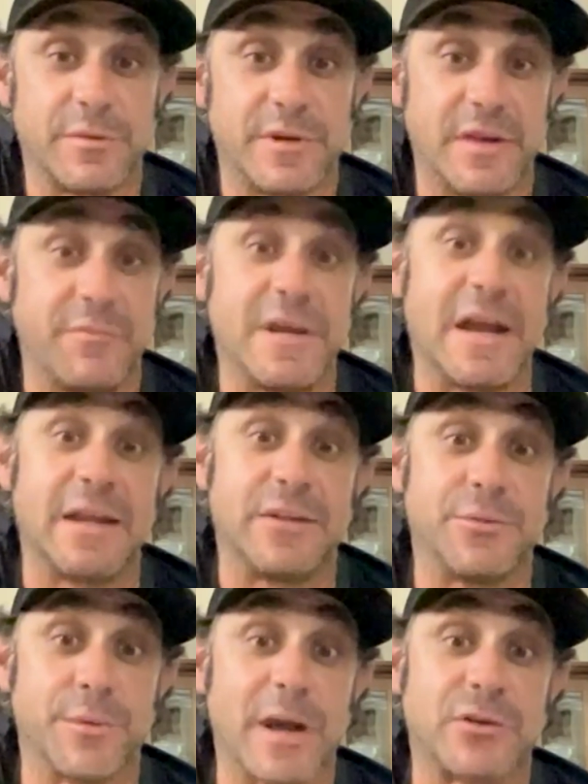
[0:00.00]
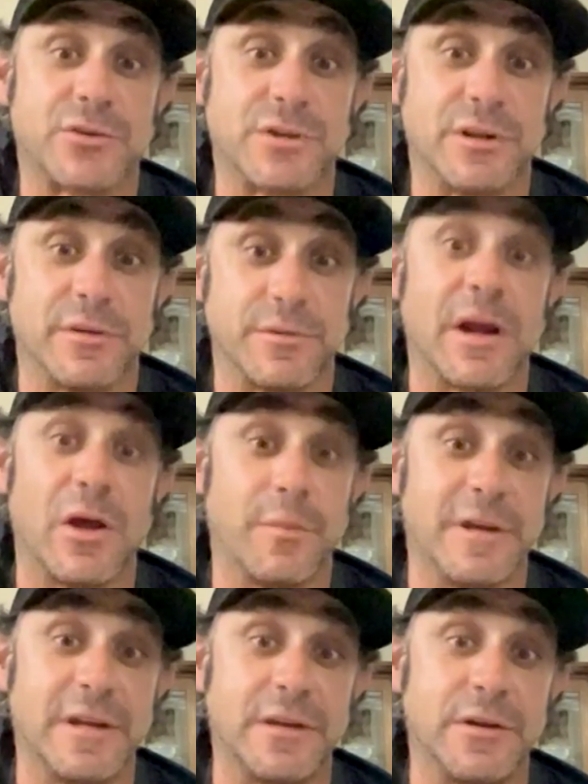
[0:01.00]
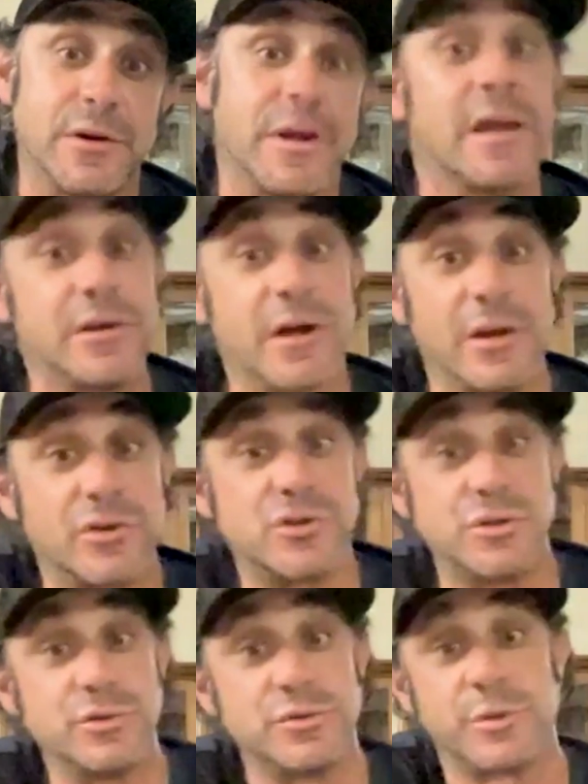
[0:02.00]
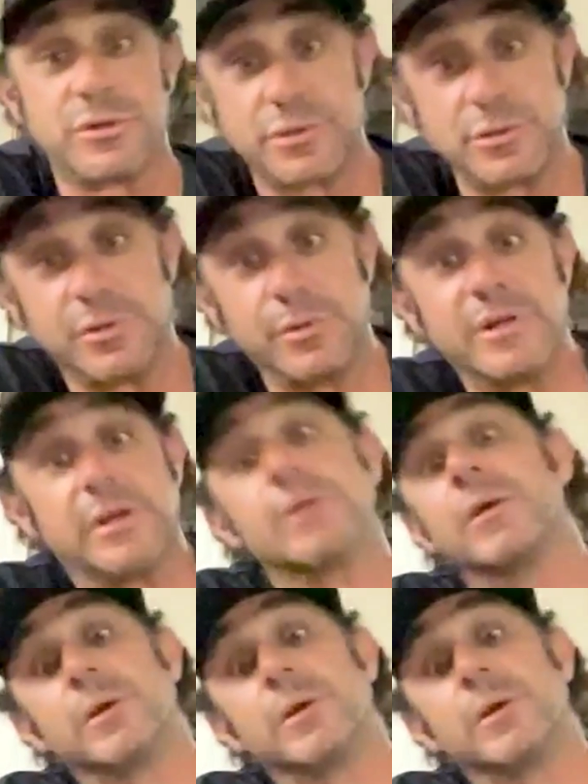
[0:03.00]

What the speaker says: give me any direction or telling me, hey, you got to choose what you're doing here.